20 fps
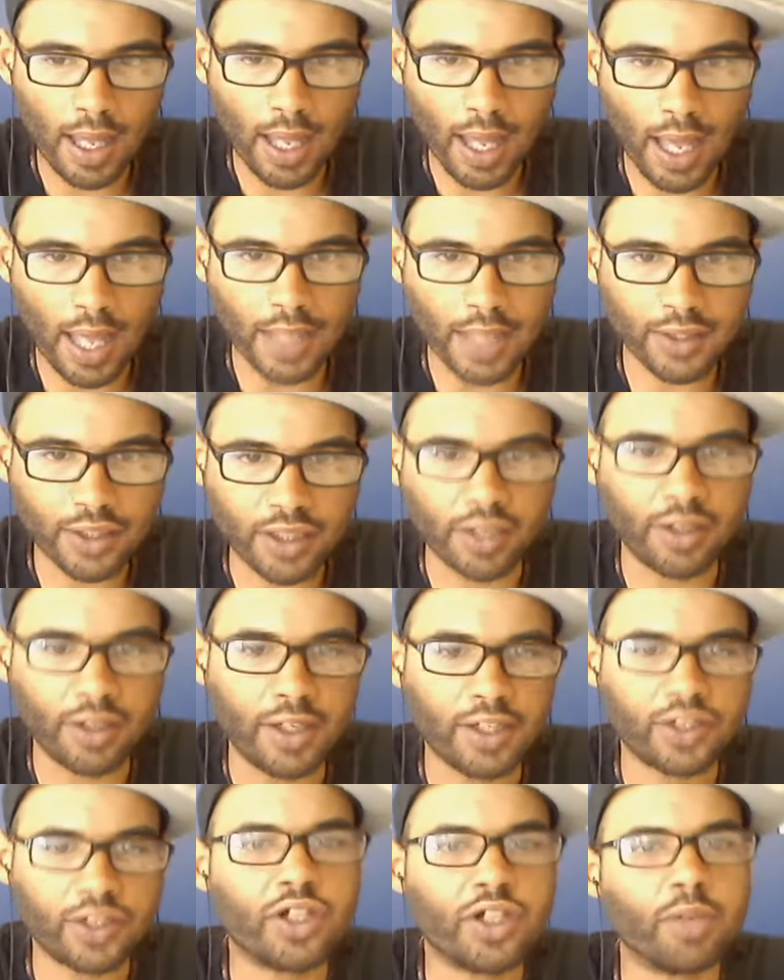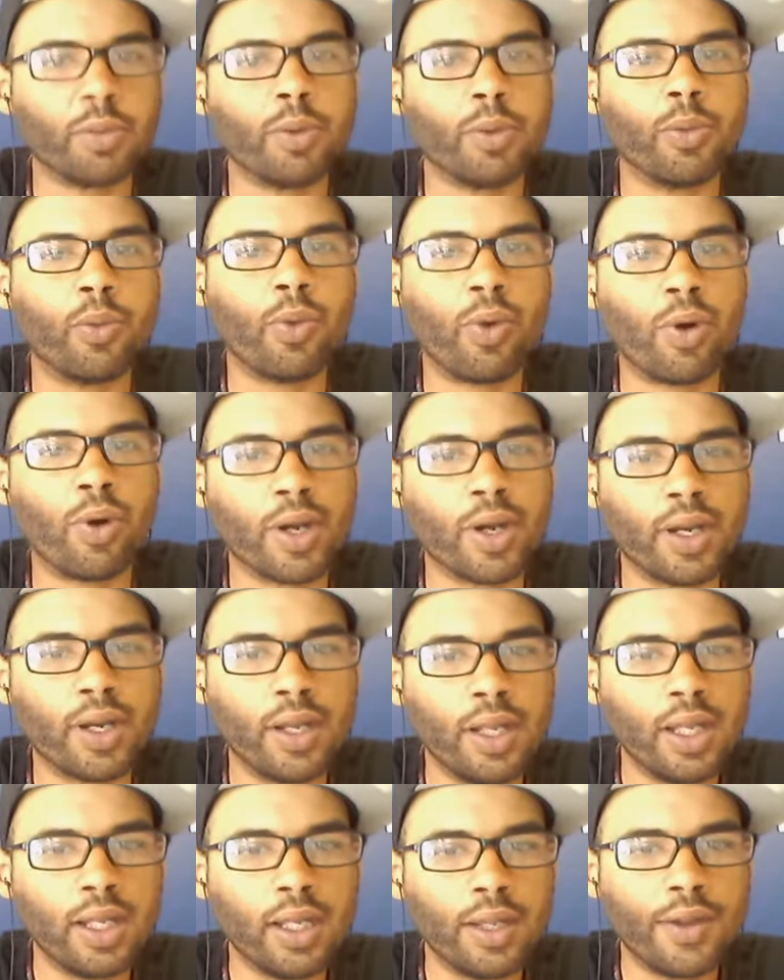as good as Jimmy Ward,
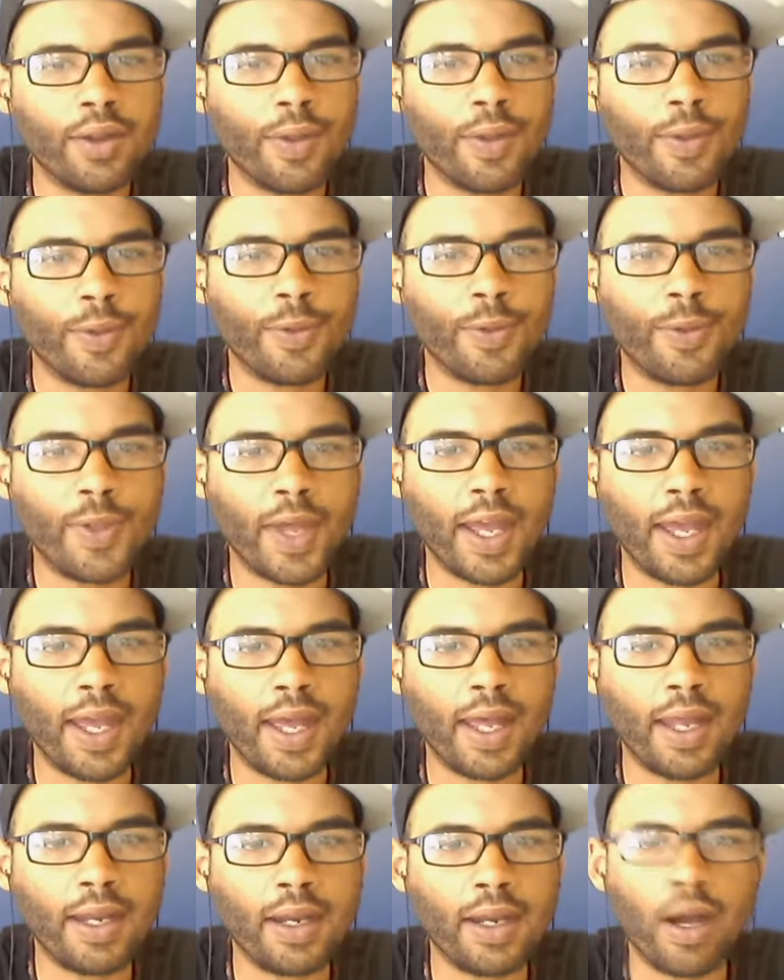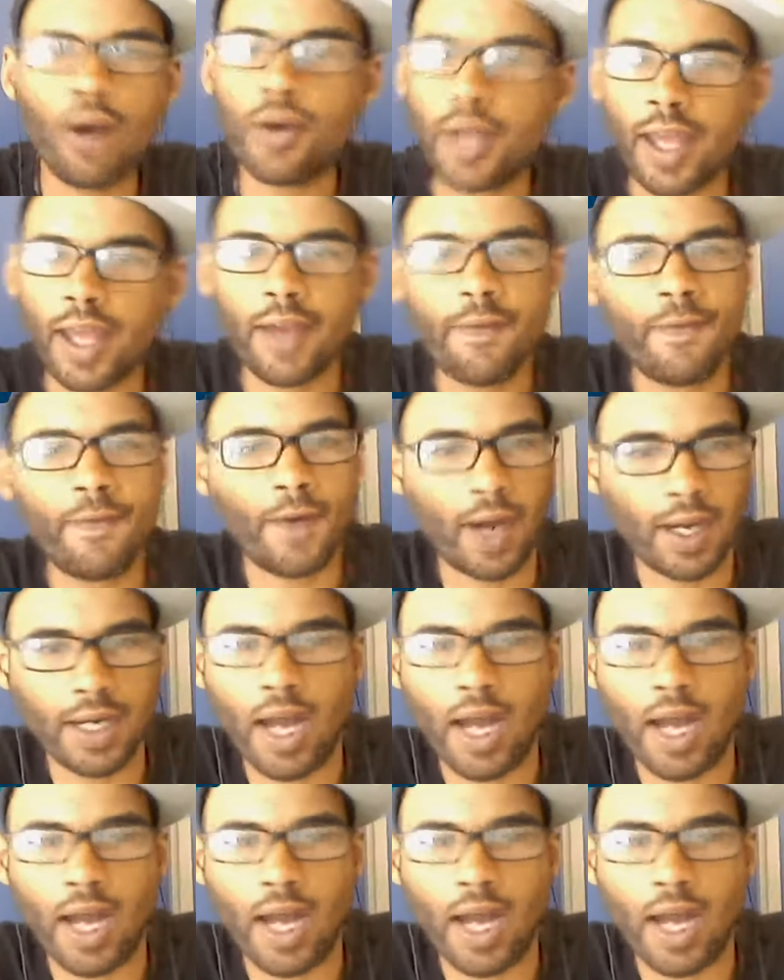then okay, fine.